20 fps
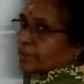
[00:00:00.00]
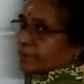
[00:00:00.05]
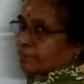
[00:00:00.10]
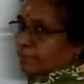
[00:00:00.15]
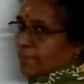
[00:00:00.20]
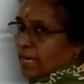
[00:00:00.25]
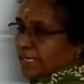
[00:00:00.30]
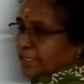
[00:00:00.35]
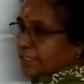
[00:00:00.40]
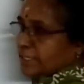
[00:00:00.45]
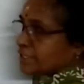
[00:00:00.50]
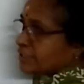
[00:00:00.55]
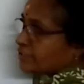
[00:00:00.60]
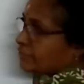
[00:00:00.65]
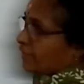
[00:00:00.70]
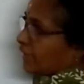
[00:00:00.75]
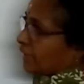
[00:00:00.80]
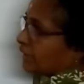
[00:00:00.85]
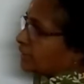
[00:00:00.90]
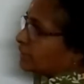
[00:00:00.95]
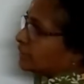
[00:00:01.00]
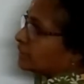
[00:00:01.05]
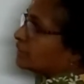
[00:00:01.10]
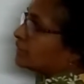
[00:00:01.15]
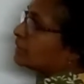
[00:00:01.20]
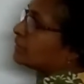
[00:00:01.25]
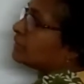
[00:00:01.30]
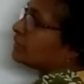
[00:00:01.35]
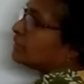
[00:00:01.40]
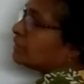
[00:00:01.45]
minus 1.
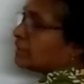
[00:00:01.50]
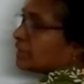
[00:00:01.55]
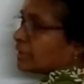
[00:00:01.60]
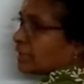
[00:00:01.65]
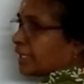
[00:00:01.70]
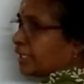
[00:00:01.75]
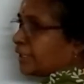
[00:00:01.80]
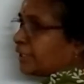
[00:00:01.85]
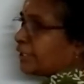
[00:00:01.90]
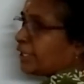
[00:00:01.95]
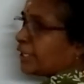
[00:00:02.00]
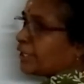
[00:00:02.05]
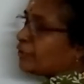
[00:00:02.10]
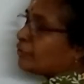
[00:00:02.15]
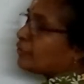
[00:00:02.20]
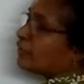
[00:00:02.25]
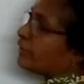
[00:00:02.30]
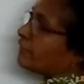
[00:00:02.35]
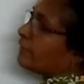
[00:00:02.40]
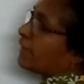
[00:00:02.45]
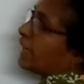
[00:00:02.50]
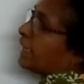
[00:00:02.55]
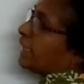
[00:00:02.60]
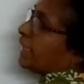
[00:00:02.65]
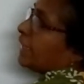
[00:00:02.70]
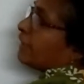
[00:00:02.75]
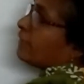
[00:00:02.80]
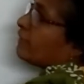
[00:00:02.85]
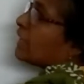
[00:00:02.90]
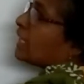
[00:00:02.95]
Continue
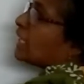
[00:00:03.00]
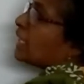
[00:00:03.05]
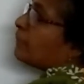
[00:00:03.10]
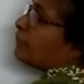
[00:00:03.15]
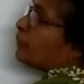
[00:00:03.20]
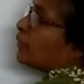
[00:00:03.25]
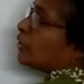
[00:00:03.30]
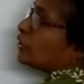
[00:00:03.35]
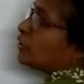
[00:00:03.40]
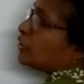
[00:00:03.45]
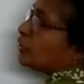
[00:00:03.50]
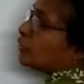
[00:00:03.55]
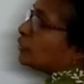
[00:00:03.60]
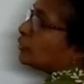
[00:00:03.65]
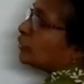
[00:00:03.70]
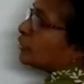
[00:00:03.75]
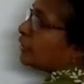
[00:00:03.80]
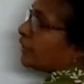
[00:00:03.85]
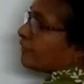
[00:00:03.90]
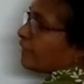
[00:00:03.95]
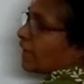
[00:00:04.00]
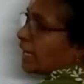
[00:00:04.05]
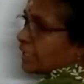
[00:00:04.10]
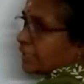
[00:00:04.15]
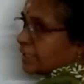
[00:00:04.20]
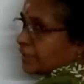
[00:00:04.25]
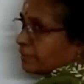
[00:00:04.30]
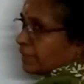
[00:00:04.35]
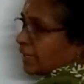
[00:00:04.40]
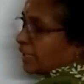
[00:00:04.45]
dividing. 1 upon 2
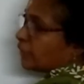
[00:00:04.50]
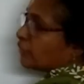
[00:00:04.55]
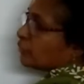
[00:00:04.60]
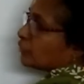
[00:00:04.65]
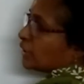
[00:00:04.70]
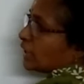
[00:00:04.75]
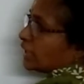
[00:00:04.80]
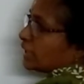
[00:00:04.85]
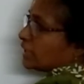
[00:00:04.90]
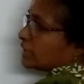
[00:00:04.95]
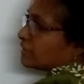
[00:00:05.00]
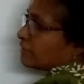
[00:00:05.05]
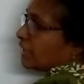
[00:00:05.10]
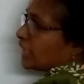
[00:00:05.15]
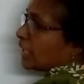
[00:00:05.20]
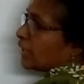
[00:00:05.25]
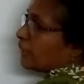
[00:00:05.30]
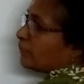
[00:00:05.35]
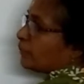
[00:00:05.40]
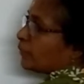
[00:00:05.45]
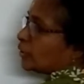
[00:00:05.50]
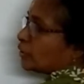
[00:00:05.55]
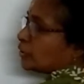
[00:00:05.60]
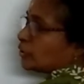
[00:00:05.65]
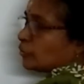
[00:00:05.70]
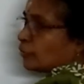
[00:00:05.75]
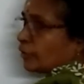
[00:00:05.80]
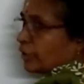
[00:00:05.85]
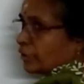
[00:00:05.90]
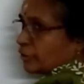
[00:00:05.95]
divided by 2. That is 1 upon
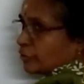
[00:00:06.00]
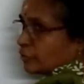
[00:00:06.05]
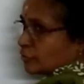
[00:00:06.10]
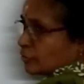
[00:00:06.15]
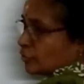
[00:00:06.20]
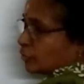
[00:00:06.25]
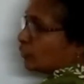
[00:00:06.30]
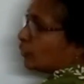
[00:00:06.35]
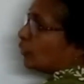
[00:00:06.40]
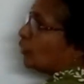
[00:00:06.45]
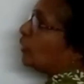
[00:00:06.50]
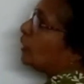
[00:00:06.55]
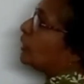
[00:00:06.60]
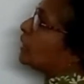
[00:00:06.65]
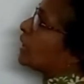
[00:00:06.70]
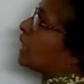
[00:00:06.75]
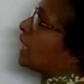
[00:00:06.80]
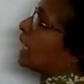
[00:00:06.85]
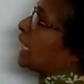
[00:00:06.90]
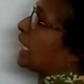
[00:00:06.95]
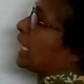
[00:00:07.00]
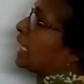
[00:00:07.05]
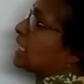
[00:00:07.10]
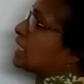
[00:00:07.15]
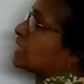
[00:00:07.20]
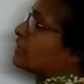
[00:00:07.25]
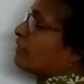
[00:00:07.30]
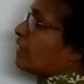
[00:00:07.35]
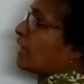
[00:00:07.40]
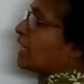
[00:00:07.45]
2 into 2
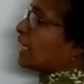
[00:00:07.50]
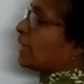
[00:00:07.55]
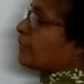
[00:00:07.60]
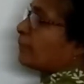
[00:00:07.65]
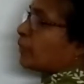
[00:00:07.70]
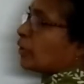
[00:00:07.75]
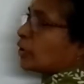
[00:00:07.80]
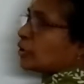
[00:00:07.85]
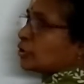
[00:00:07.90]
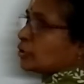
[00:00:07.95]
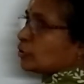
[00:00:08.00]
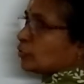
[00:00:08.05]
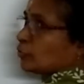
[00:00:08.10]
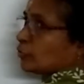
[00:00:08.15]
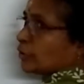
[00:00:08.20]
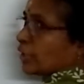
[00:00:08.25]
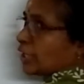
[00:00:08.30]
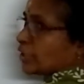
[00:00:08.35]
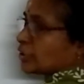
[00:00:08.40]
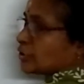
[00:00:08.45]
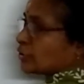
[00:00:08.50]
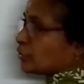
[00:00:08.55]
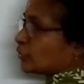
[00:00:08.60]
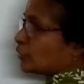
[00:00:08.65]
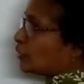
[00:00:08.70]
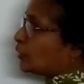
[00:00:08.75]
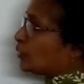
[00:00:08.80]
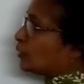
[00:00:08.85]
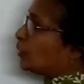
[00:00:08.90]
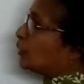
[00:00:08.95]
is 1 upon 2 raised
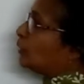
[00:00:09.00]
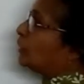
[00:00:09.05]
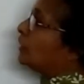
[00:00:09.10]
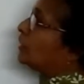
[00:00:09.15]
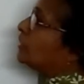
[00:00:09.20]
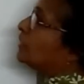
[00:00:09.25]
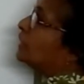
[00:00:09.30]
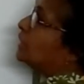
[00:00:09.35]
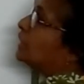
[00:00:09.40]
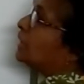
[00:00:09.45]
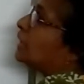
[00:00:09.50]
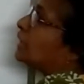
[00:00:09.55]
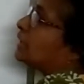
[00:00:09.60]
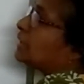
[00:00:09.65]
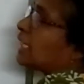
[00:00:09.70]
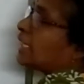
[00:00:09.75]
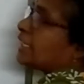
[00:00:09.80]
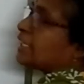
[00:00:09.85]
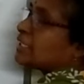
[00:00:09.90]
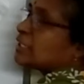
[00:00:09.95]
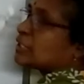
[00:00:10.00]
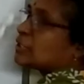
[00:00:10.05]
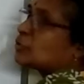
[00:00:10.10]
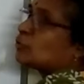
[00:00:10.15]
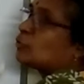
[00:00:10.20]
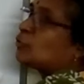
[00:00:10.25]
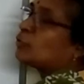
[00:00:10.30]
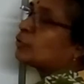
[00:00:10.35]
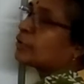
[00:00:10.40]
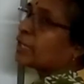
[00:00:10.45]
to 2. That is
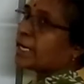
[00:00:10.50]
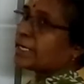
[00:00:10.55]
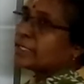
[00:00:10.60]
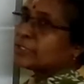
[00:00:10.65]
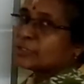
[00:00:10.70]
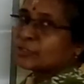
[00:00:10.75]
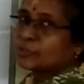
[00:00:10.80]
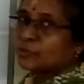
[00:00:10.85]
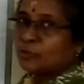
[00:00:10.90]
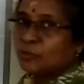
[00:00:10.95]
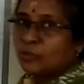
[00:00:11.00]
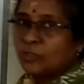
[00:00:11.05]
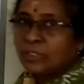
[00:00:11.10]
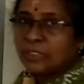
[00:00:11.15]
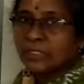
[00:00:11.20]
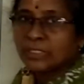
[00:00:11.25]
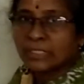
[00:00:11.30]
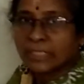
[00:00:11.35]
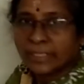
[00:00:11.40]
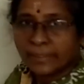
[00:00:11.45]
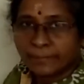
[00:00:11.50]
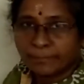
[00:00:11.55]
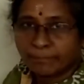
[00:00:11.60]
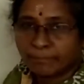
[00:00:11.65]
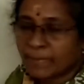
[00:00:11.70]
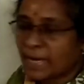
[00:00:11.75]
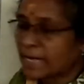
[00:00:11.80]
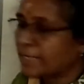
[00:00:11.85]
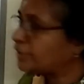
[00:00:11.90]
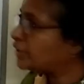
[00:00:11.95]
2 raised to
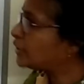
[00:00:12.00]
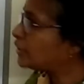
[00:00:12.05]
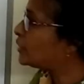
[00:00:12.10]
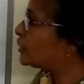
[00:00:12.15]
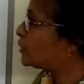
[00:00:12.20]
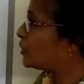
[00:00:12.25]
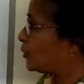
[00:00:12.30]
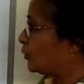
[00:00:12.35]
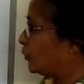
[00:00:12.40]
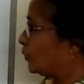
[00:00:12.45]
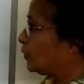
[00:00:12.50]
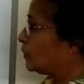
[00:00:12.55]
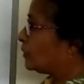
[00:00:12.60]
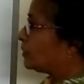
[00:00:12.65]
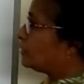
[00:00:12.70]
minus 2.